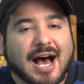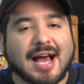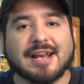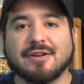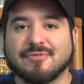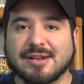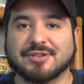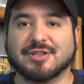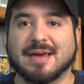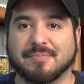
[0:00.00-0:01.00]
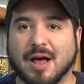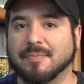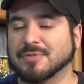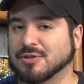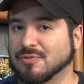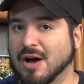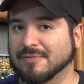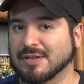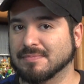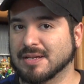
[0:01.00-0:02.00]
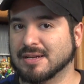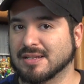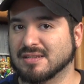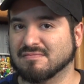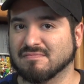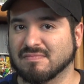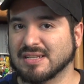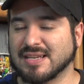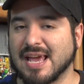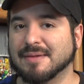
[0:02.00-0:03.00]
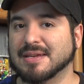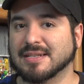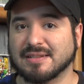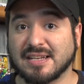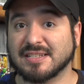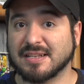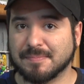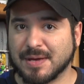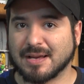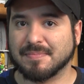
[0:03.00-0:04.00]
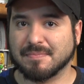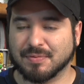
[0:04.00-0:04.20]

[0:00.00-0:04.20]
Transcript: I didn't run into that problem too often because this game is easy to pick up and